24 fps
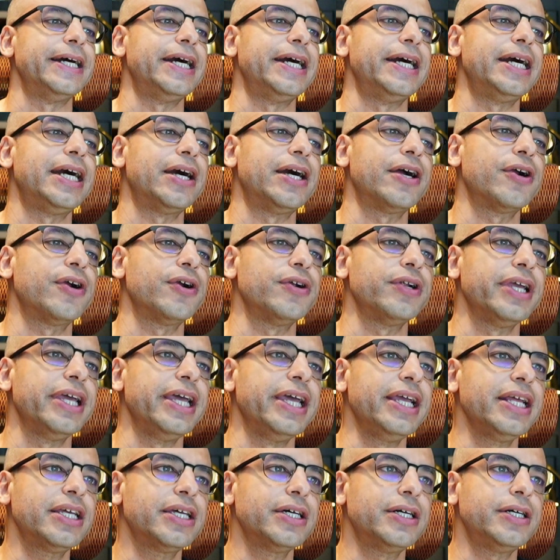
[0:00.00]
earned
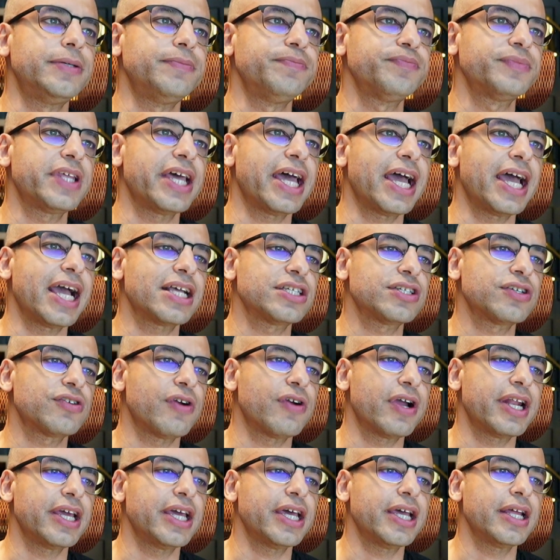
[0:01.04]
income tax
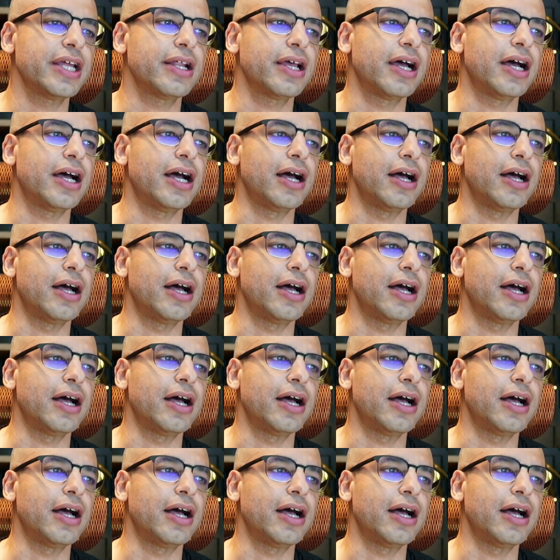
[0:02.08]
credit,